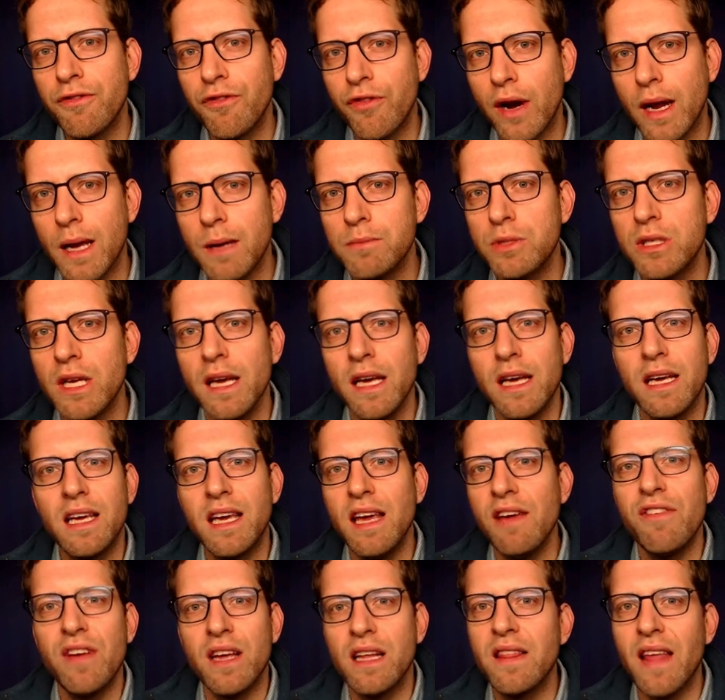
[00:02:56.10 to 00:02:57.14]
frames
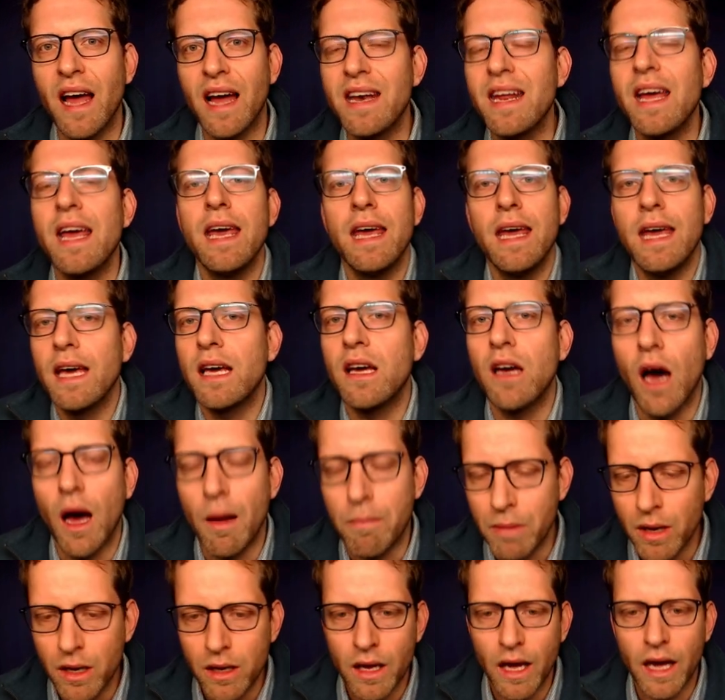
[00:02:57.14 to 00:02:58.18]
giving that hiccup.